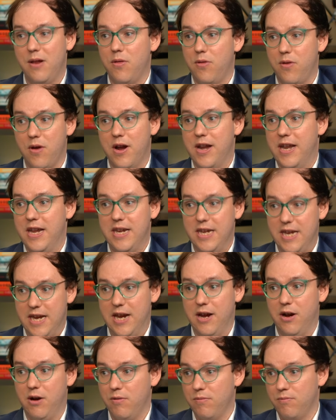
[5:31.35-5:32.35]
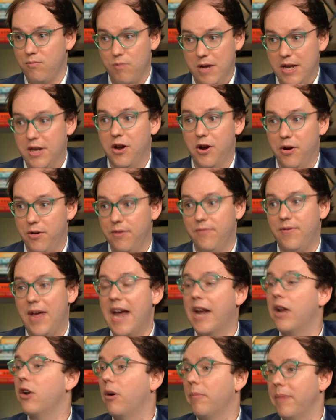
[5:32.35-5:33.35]
30-year window of
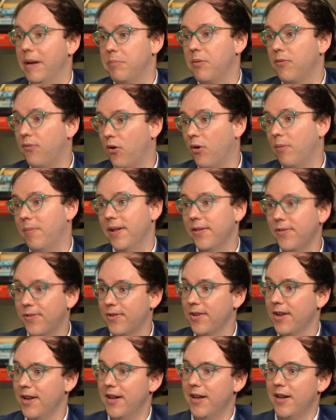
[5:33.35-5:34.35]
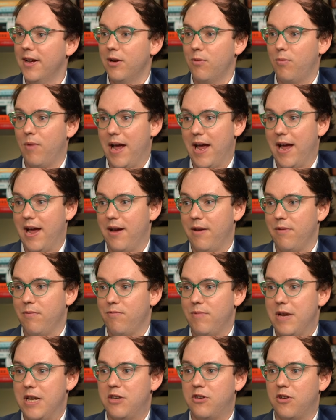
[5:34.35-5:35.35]
economic performance where
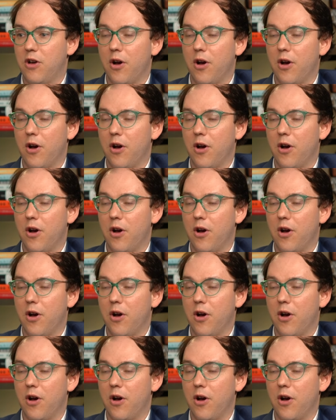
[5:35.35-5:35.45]
we